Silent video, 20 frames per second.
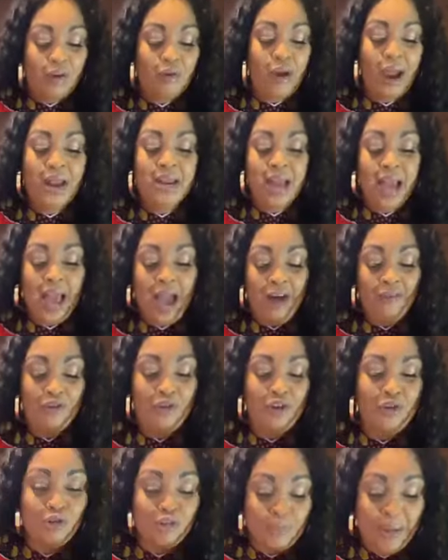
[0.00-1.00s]
right now I have
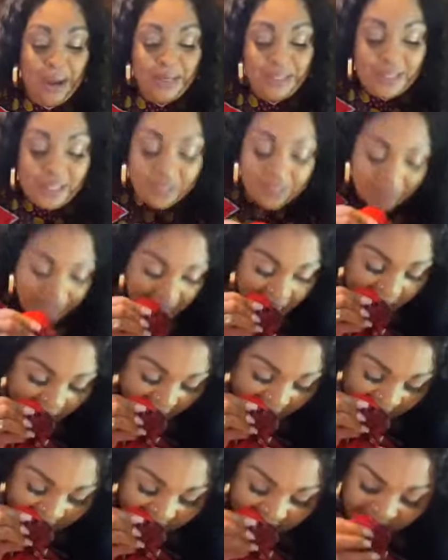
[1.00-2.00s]
to use my teeth.
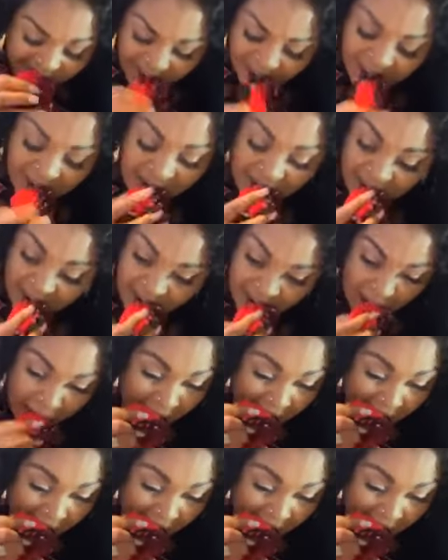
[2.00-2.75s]
Mm.